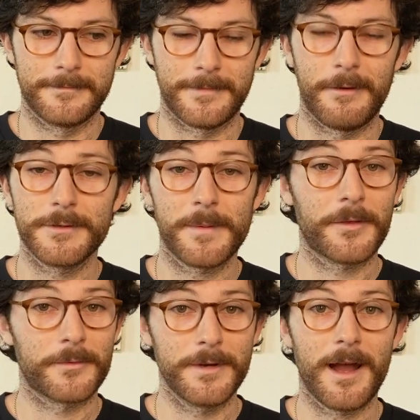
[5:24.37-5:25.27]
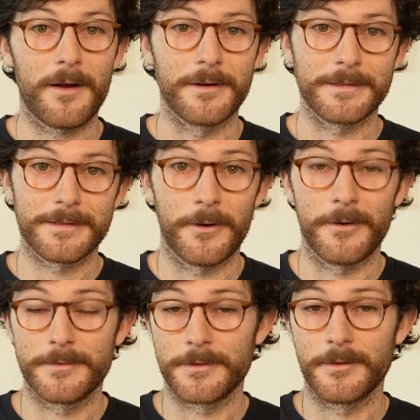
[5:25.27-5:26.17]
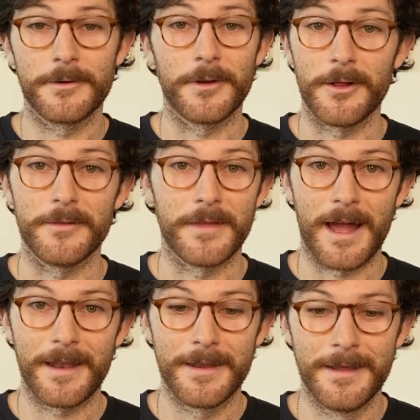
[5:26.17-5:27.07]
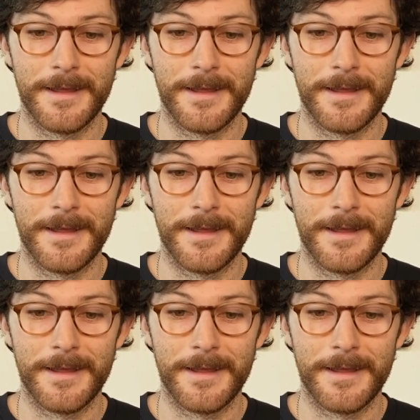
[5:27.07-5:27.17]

That was about 3 hours to learn all of that.